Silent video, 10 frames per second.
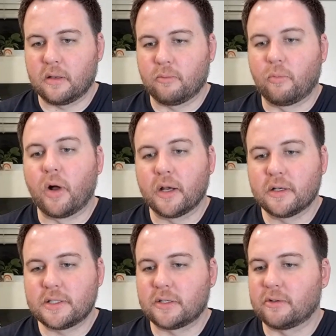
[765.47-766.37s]

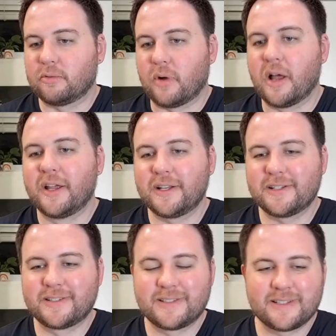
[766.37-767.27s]

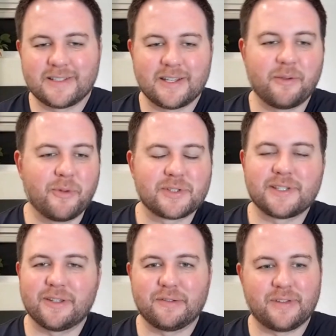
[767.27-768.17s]
1-0-1, they're mostly
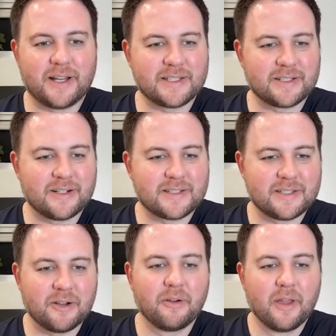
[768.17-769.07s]
on the fly start.
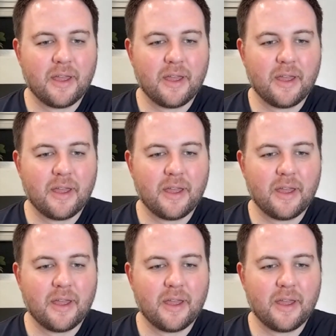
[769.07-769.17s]
So,